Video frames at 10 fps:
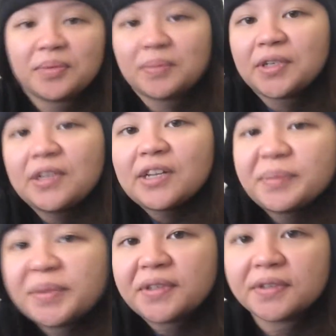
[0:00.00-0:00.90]
pretty
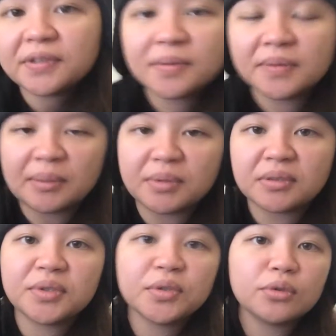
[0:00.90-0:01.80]
happy, you know. I'm
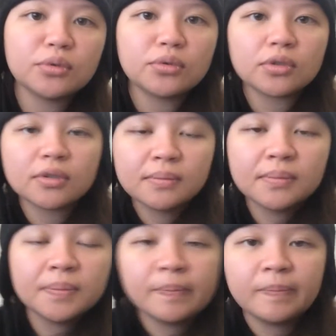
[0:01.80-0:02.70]
done with school,
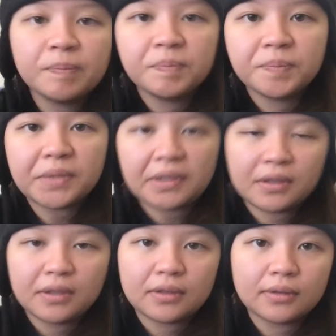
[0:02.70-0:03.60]

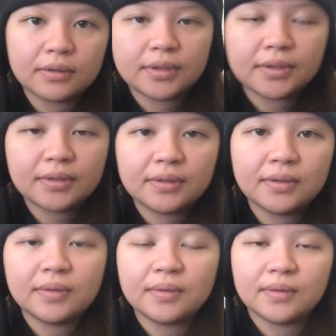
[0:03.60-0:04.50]
and
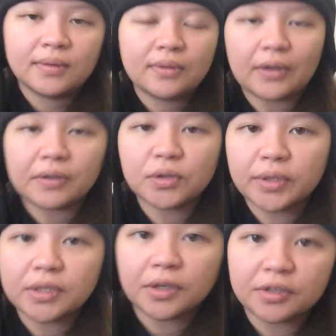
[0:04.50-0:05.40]
I
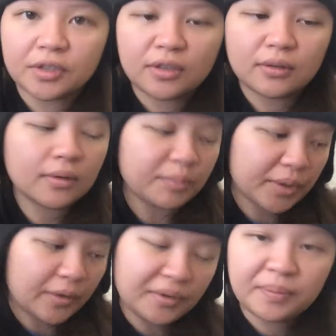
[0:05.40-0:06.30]
enjoy
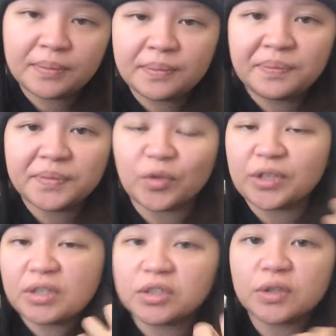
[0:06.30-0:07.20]
I
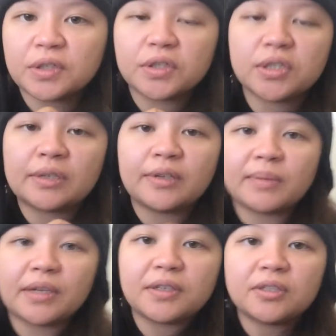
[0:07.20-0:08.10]
enjoy sharing
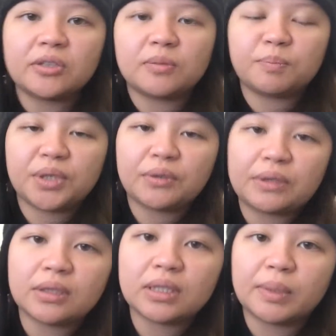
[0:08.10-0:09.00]
my
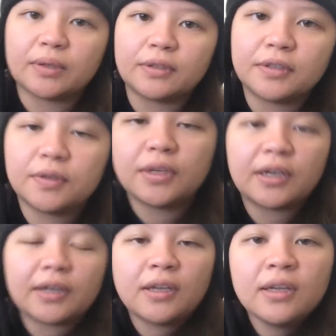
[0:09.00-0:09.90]
experience about this. So
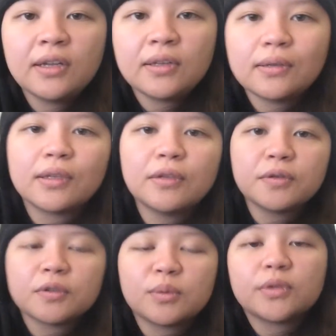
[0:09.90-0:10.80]
yeah, thank you
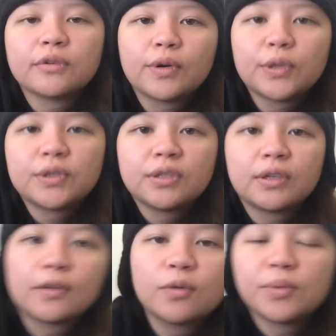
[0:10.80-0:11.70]
so much for watching.
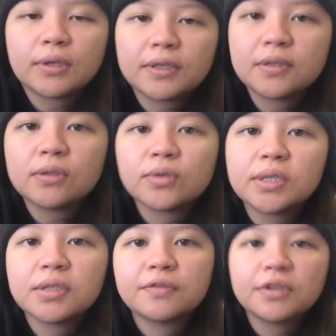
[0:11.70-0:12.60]
I hope you guys
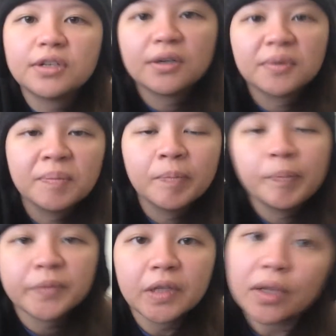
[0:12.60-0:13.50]
enjoyed this video.
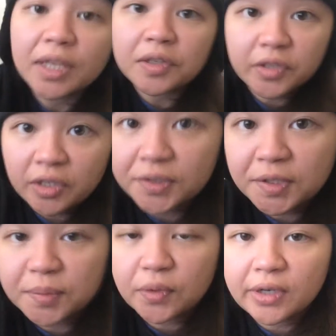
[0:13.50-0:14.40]
Like, share, and
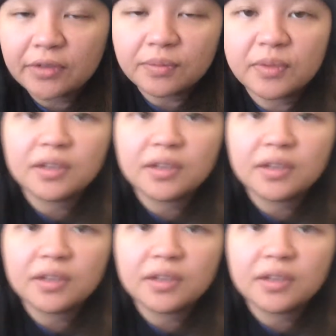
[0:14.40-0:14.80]
subscribe